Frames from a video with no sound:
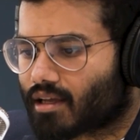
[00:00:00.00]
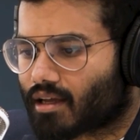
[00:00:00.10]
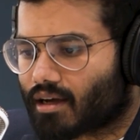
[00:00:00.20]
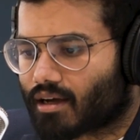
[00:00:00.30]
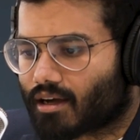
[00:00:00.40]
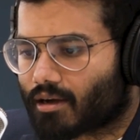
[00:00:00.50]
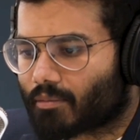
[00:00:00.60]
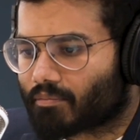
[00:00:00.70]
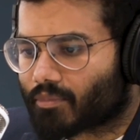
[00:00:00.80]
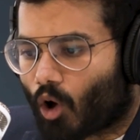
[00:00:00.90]

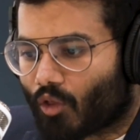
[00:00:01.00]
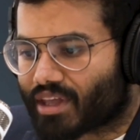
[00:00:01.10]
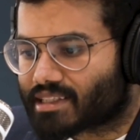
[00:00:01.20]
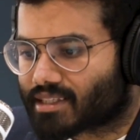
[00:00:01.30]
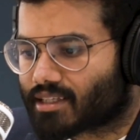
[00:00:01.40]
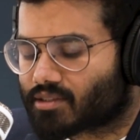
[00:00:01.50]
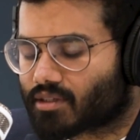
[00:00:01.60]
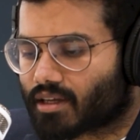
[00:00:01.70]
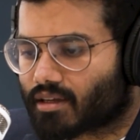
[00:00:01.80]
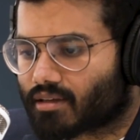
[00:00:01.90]
on the internet today?